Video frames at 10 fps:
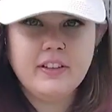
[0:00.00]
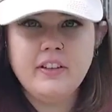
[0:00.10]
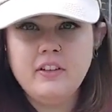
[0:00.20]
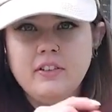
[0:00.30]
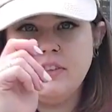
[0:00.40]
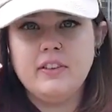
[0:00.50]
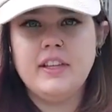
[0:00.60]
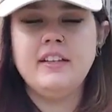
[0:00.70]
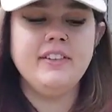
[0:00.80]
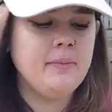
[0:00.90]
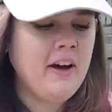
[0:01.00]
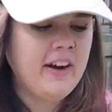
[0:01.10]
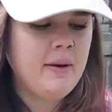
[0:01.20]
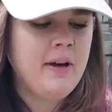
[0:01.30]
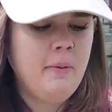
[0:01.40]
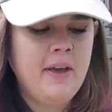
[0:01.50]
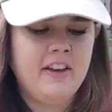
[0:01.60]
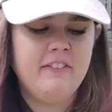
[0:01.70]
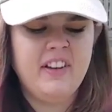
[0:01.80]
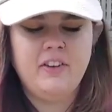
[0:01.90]
the little things come out, and I might make
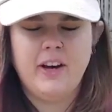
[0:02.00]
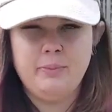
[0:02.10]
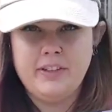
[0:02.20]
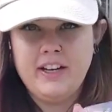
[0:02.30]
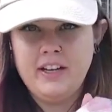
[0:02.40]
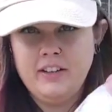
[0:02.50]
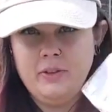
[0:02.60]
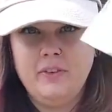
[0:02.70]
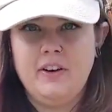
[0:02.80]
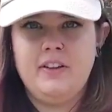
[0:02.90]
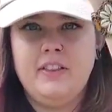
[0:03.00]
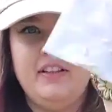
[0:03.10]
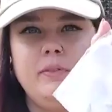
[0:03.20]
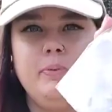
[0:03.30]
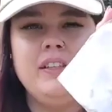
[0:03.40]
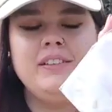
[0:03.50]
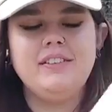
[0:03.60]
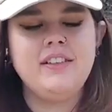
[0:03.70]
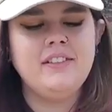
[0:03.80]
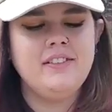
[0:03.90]
a video updating you on these bean
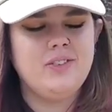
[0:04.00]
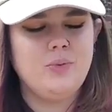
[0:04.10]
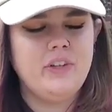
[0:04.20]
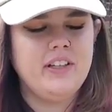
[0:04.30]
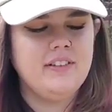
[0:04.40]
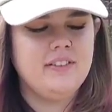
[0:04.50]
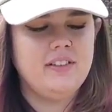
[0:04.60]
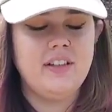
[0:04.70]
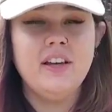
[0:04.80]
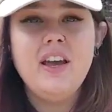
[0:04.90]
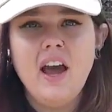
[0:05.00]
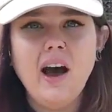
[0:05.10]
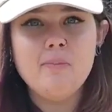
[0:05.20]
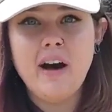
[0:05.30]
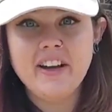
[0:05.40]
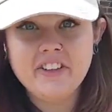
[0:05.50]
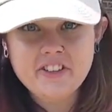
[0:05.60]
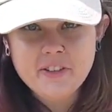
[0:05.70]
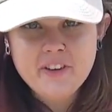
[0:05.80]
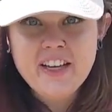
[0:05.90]
seeds so we can see how mine are
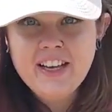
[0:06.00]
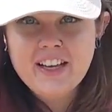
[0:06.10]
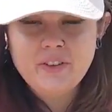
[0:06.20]
doing